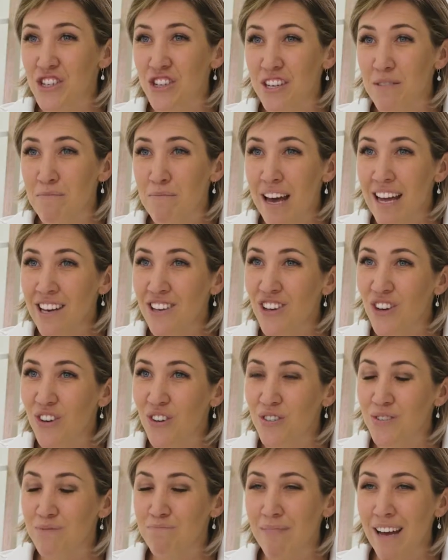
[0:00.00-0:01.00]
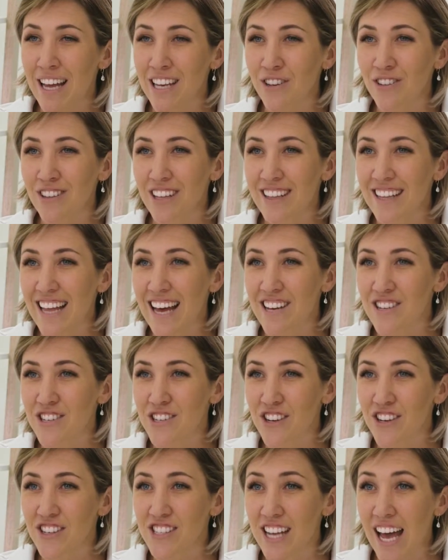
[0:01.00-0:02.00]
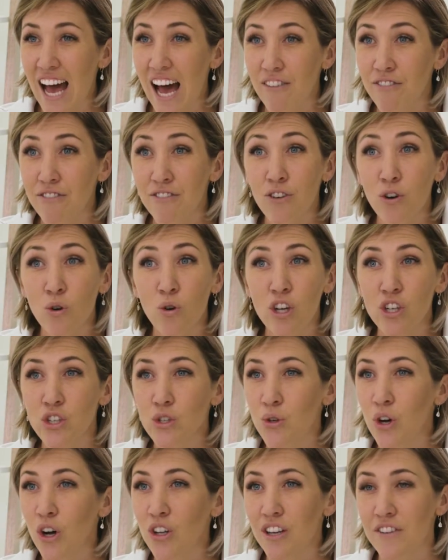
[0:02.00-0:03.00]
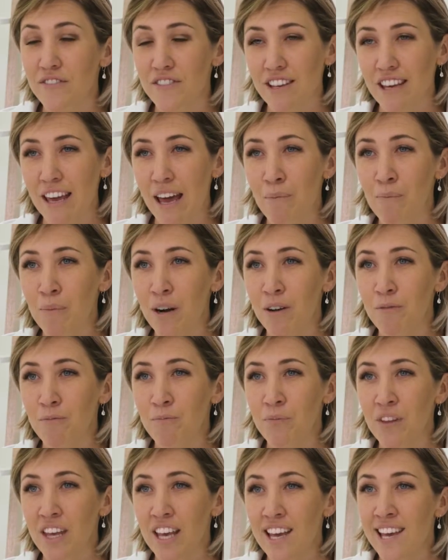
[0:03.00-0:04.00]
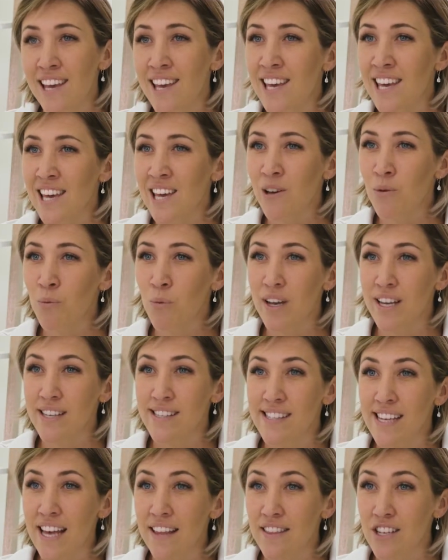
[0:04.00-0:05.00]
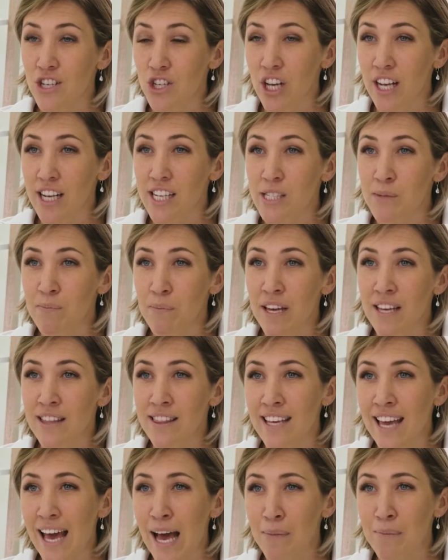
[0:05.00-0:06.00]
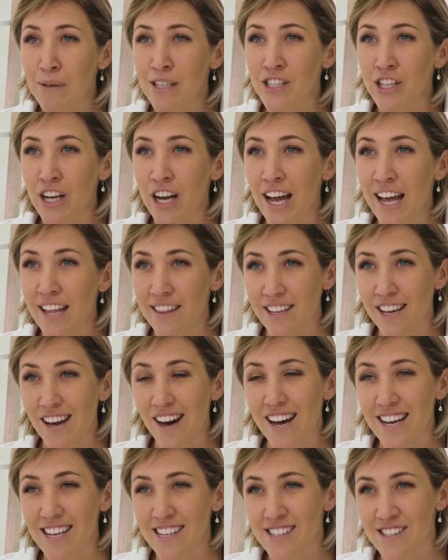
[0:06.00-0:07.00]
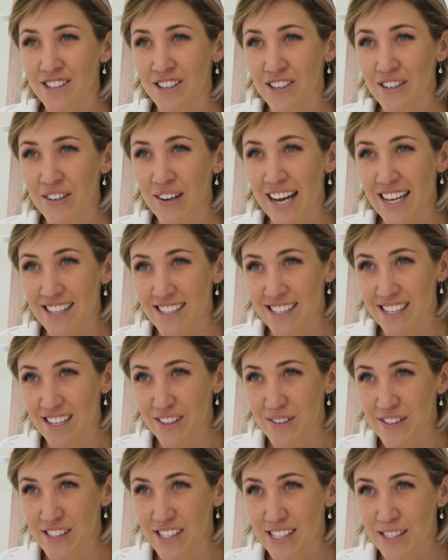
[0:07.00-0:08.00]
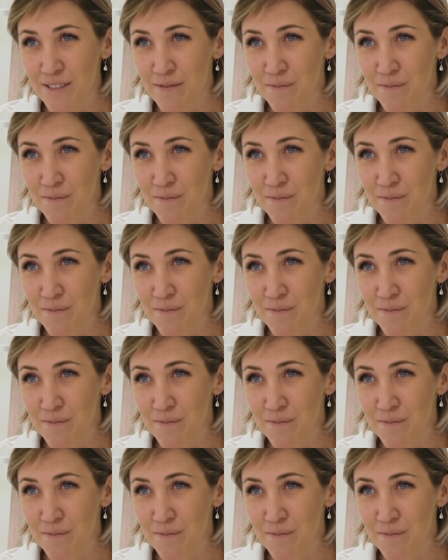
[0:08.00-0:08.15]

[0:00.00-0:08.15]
shoot in manual. Manual allows you to have full control over the camera. Here we set the shutter speed, the aperture, and the ISO ourselves.